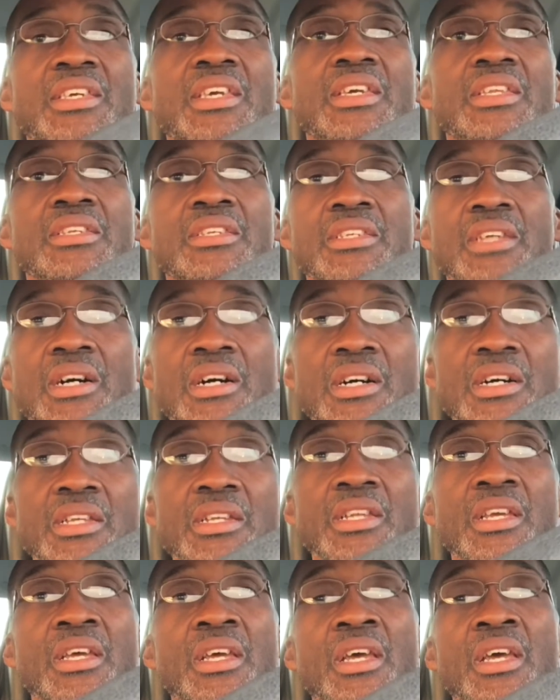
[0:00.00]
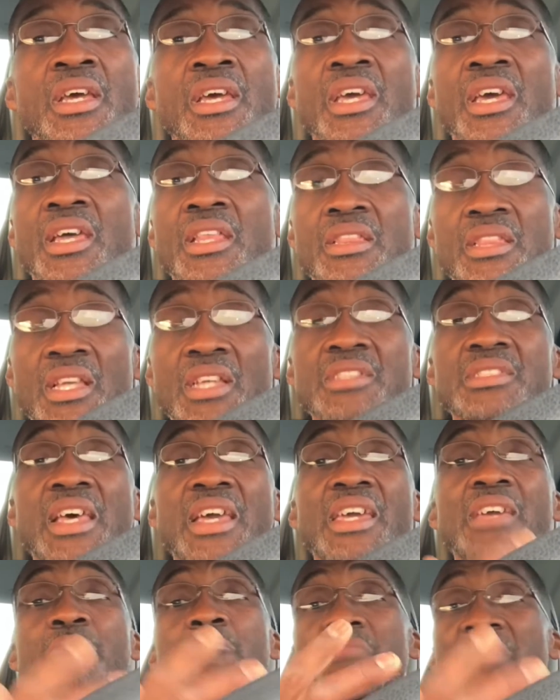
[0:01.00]
get done, and things
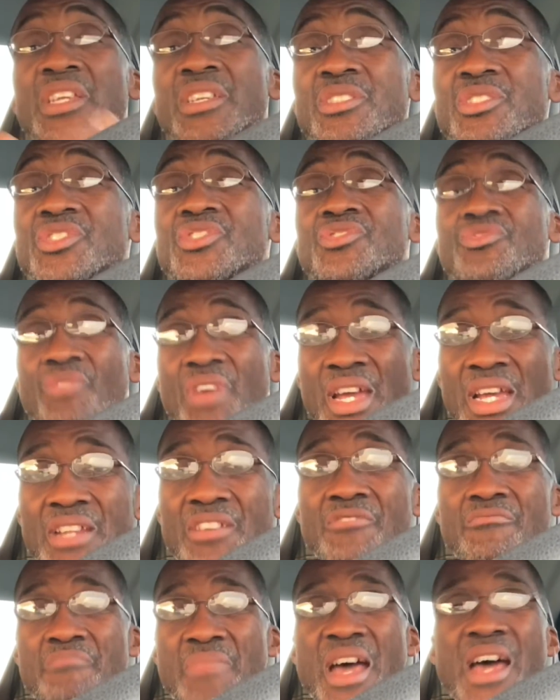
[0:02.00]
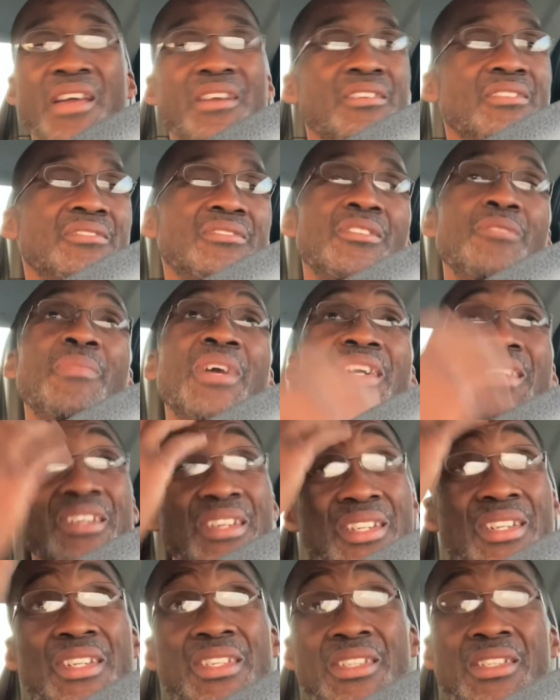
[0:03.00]
like administrative matters, oh my
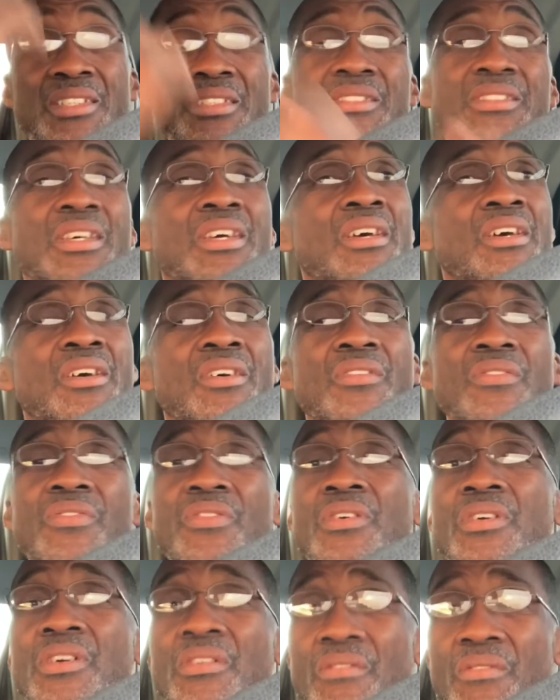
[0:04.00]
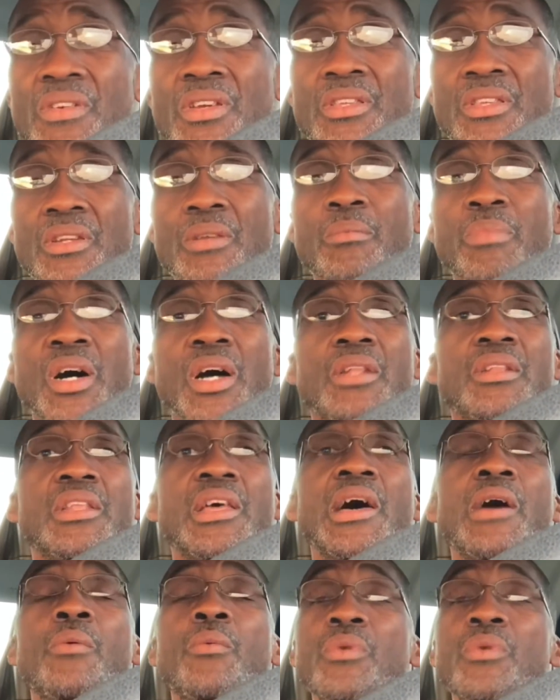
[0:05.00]
goodness, I feel convicted about that